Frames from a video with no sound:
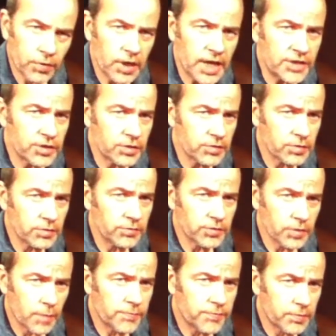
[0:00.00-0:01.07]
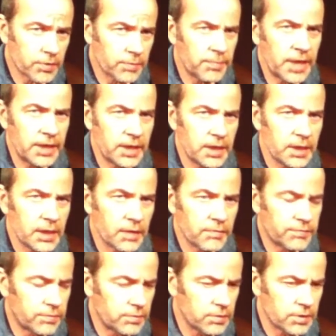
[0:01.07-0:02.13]
Legends on top for the MIDI and
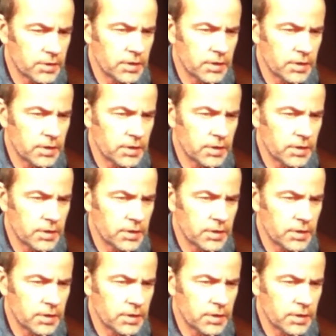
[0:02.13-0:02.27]
for